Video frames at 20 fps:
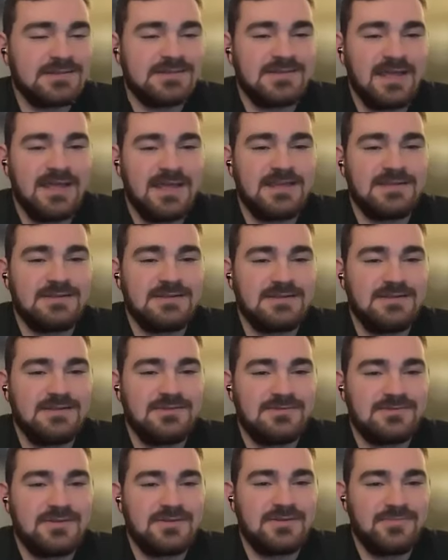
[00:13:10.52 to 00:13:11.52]
of sad to
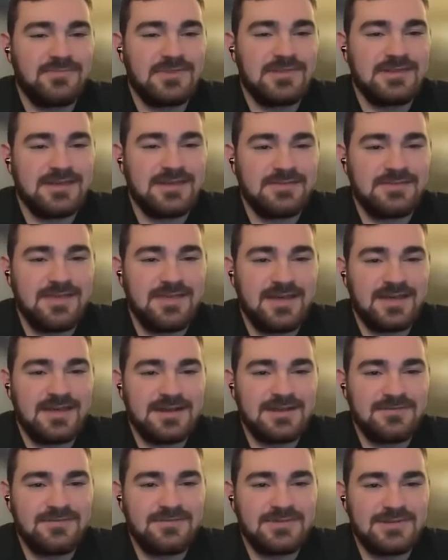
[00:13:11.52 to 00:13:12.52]
do something like that.
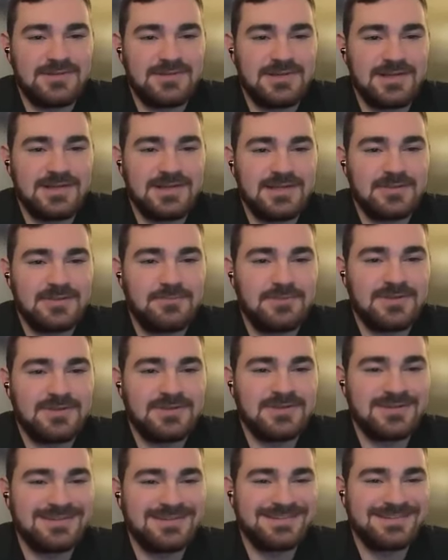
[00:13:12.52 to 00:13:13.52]
I feel like
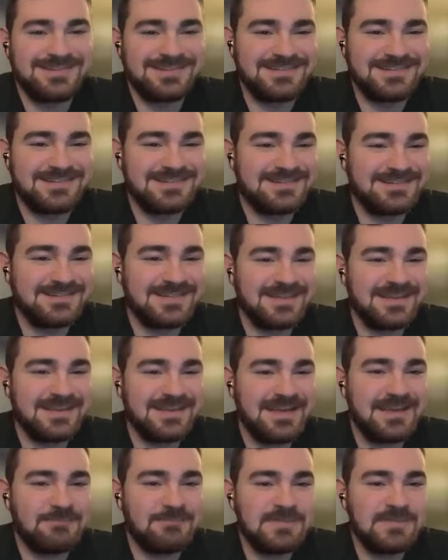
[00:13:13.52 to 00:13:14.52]
because
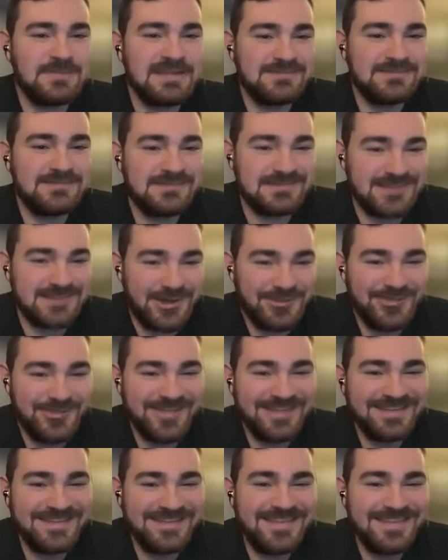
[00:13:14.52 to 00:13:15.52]
it means
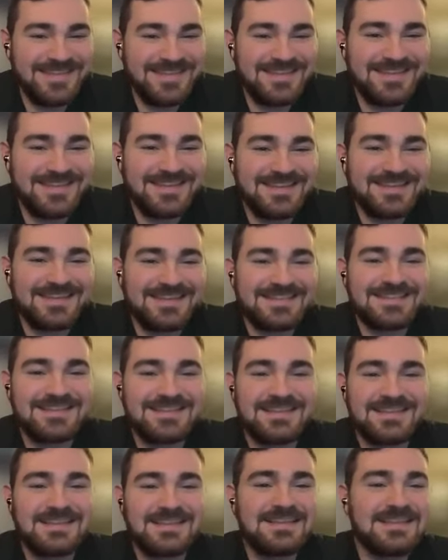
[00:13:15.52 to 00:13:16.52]
nothing.
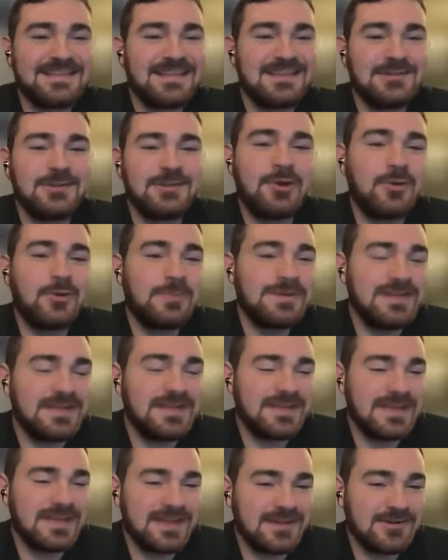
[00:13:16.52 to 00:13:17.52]
Like
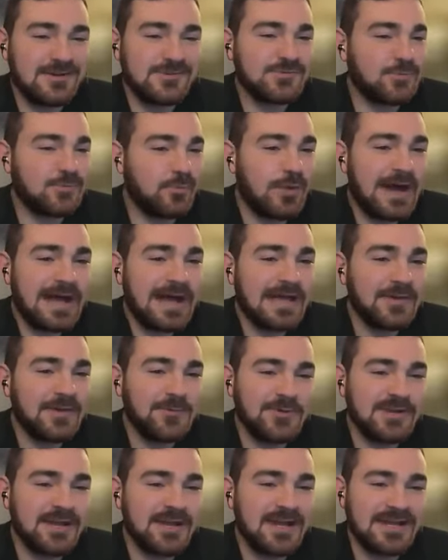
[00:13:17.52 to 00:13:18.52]
nobody cares. Why
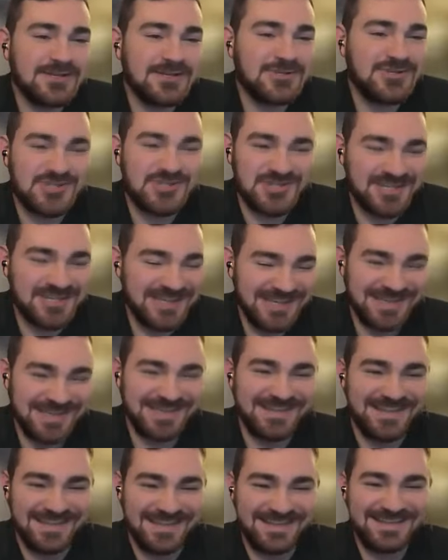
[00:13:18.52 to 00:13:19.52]
would I
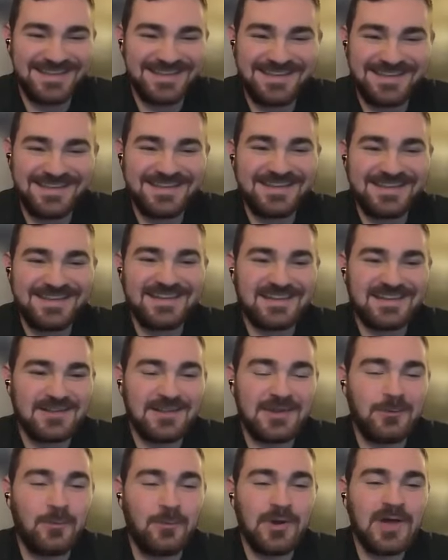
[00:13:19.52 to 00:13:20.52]
cheat?
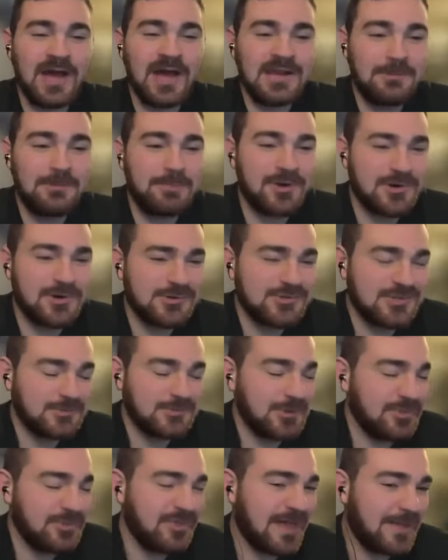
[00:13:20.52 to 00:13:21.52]
Like, what kind of
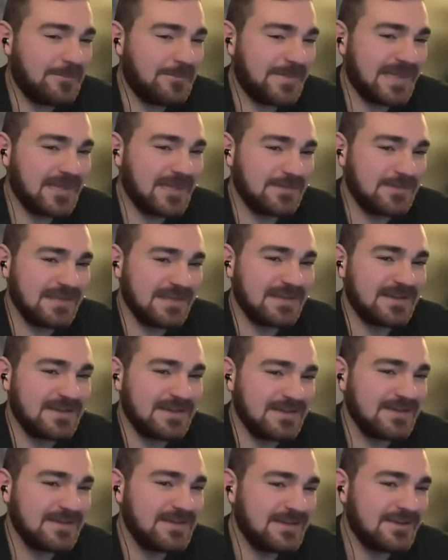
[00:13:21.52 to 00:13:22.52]
person would that make me?
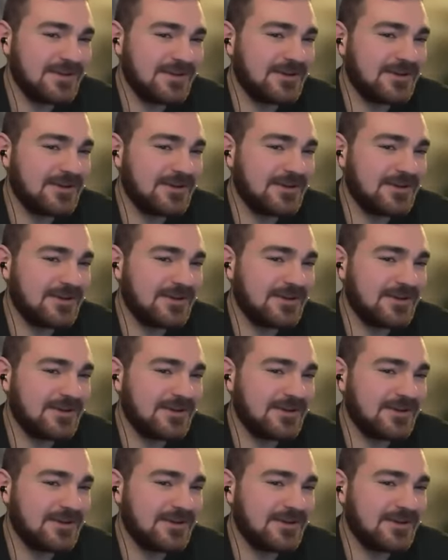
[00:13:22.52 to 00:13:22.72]
You